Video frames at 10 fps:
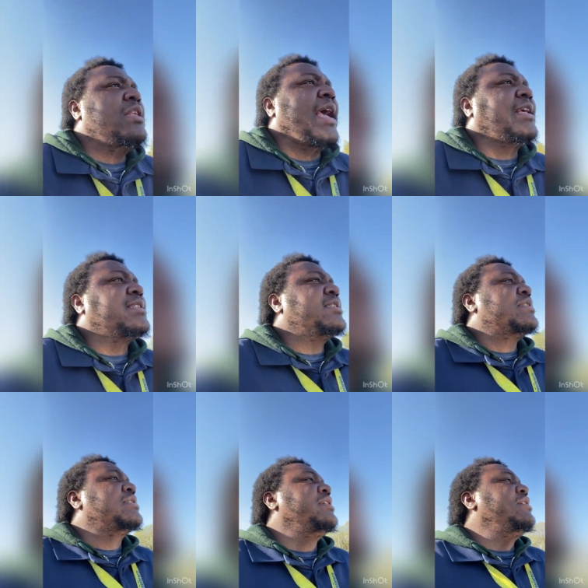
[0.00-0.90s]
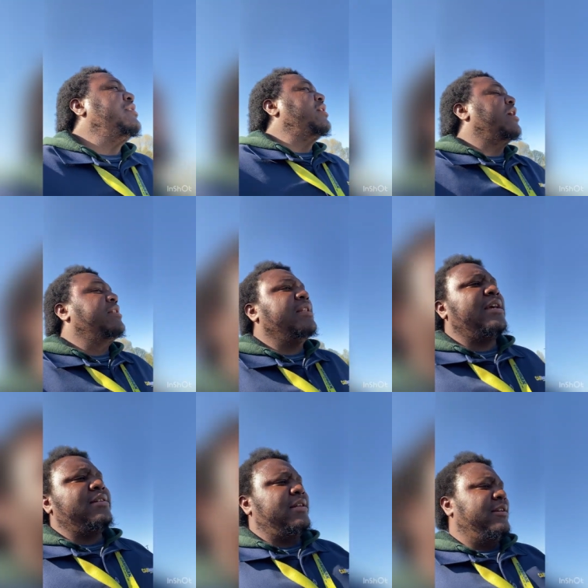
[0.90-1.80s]

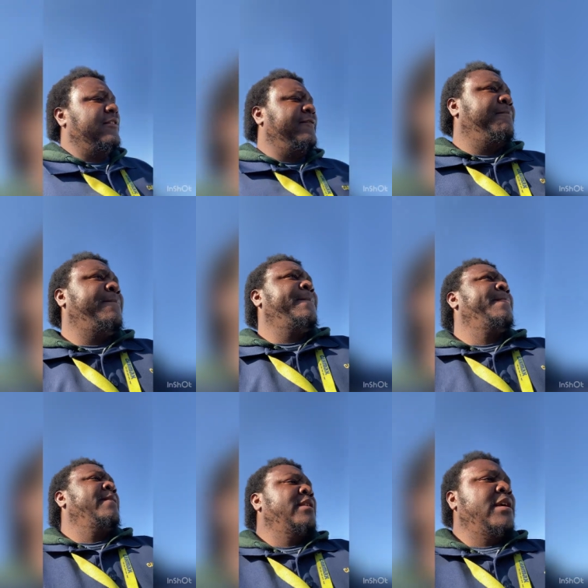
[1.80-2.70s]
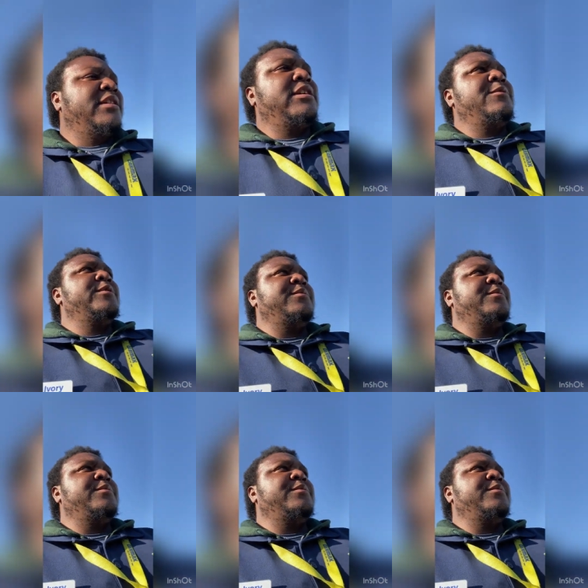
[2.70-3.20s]
XC90. I thought it was